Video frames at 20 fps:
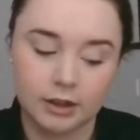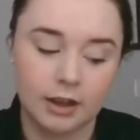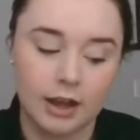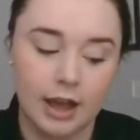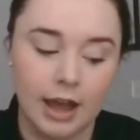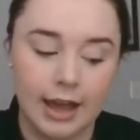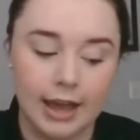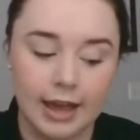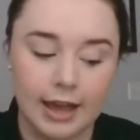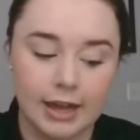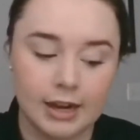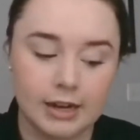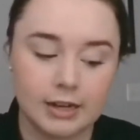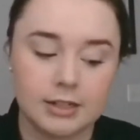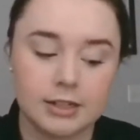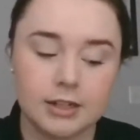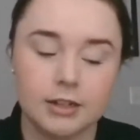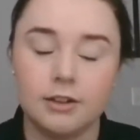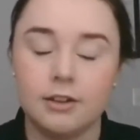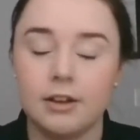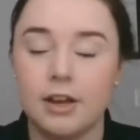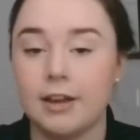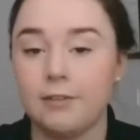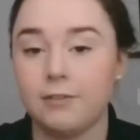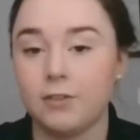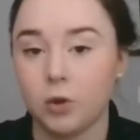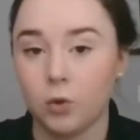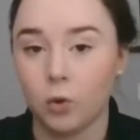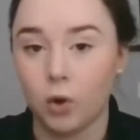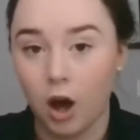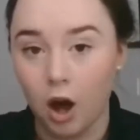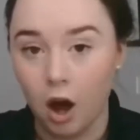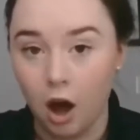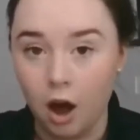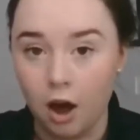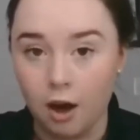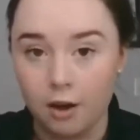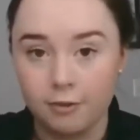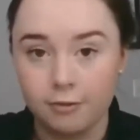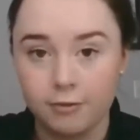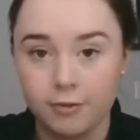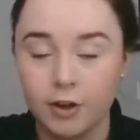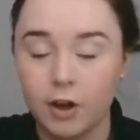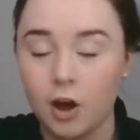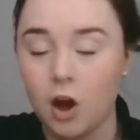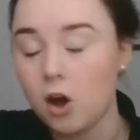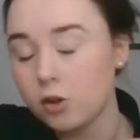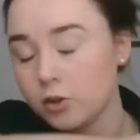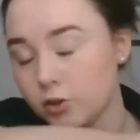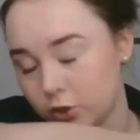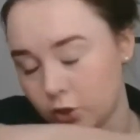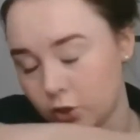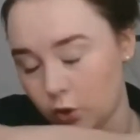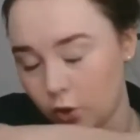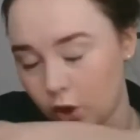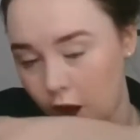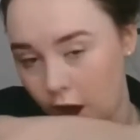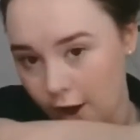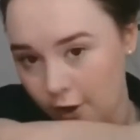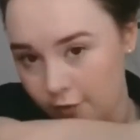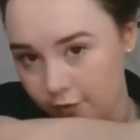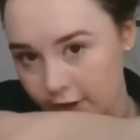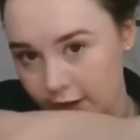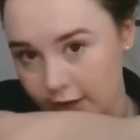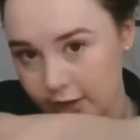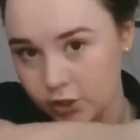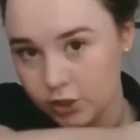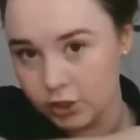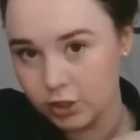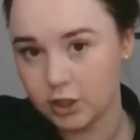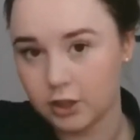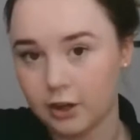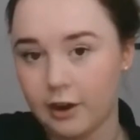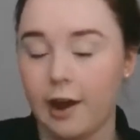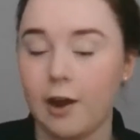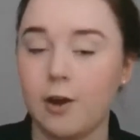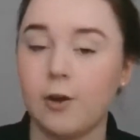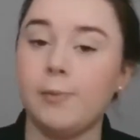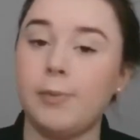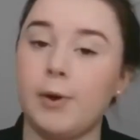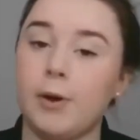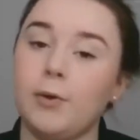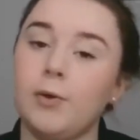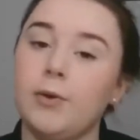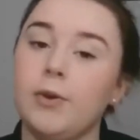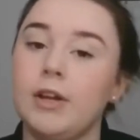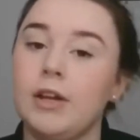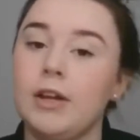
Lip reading: And if you cough, also cough into your elbow,